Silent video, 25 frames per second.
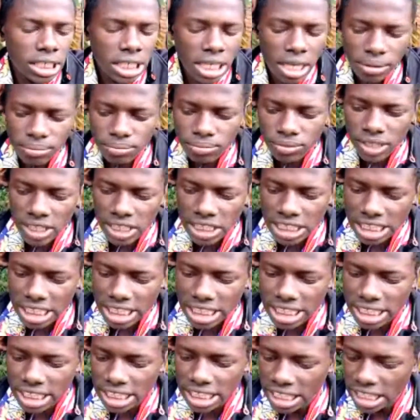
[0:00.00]
some
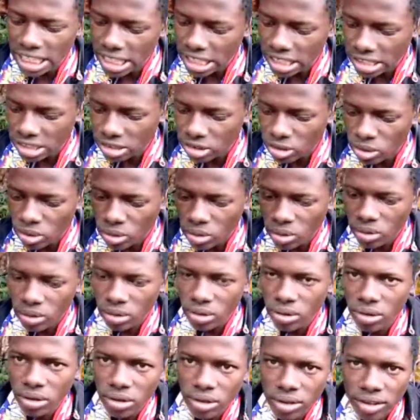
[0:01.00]
6 years.
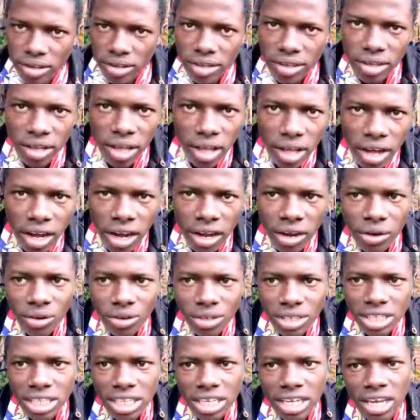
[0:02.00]
I
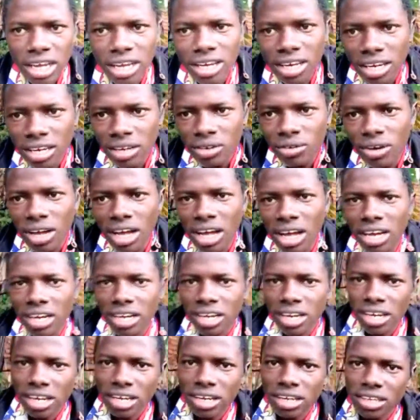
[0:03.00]
was there in
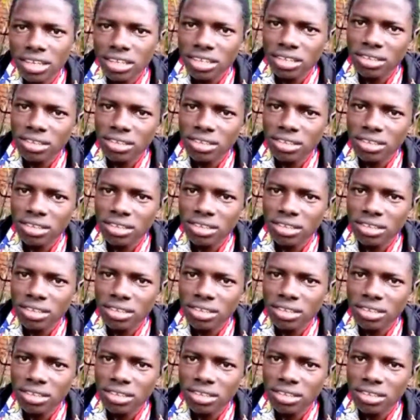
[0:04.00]
Uganda.